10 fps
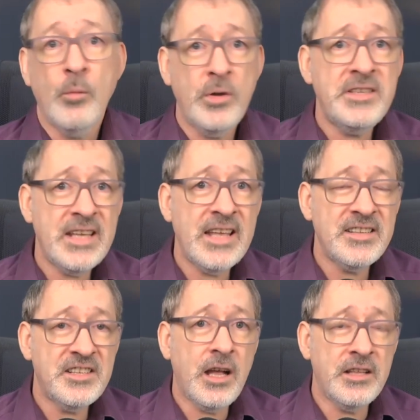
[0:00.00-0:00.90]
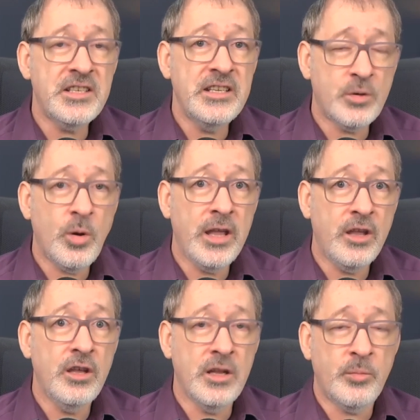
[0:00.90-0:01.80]
Once it gets started, it's quite
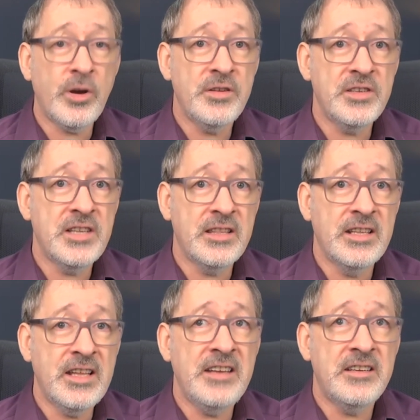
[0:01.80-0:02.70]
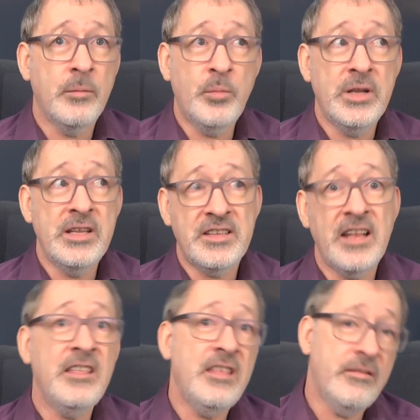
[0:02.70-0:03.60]
good at processing the data, but it's
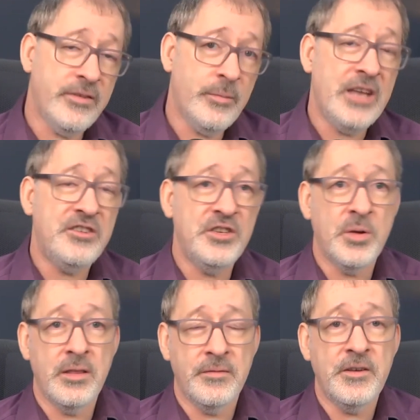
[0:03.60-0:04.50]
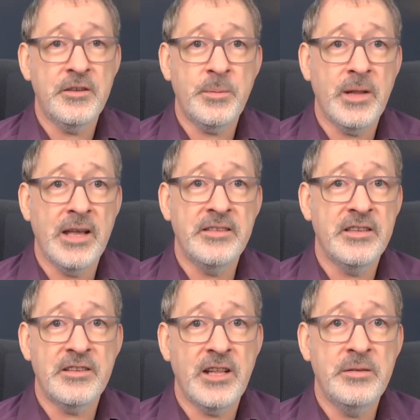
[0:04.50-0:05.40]
getting the information to it in the first place
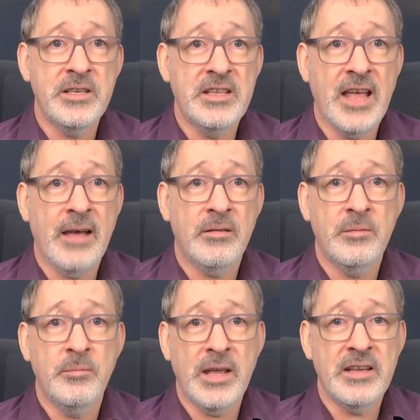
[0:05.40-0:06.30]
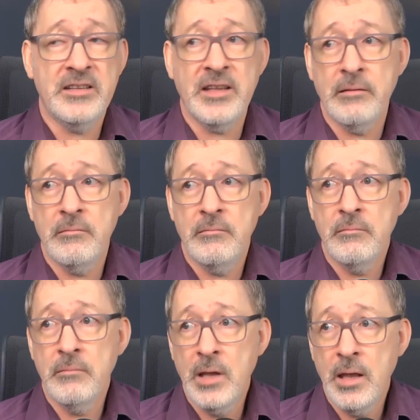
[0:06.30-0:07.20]
that slows it down and makes it
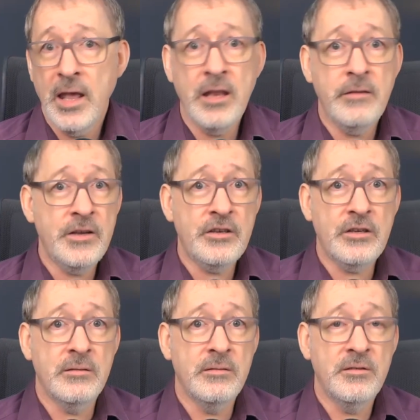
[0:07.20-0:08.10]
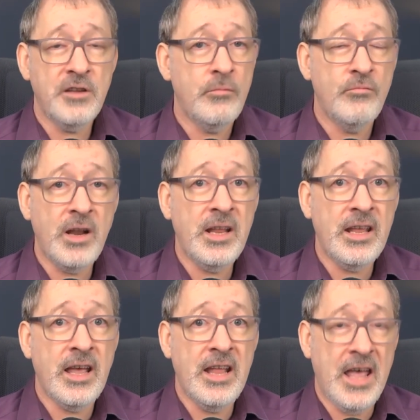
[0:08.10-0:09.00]
inefficient. So
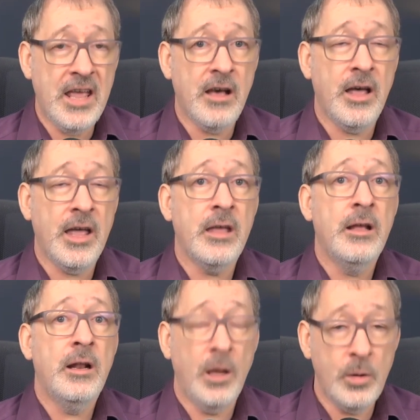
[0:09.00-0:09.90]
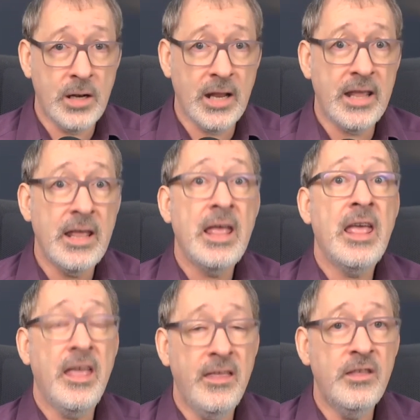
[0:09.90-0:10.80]
running an AI locally
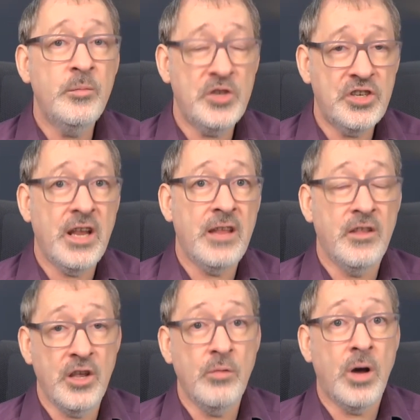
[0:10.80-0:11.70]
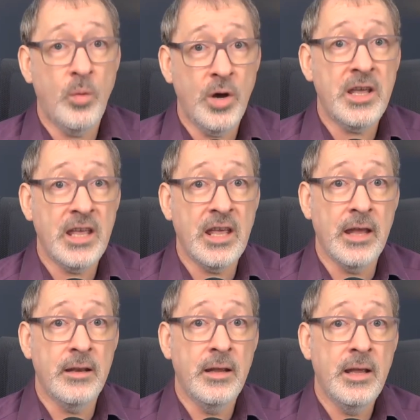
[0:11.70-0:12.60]
in the machine that you are working
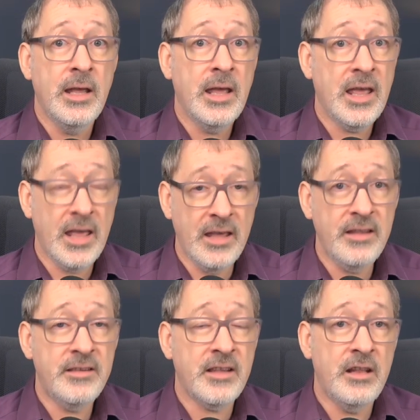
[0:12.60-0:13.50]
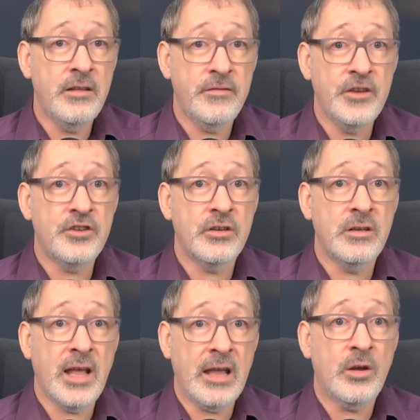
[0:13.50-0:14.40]
in is an
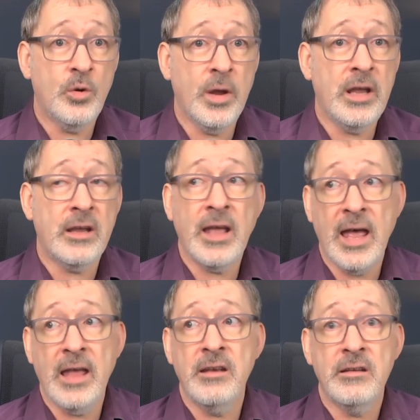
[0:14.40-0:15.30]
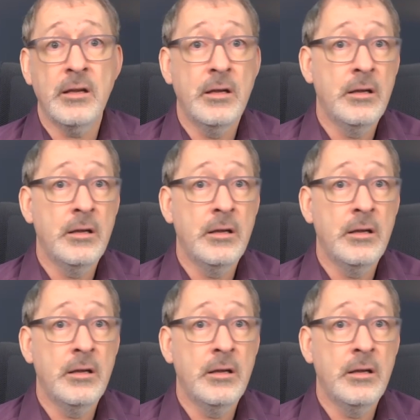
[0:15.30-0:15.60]
efficient and quick and,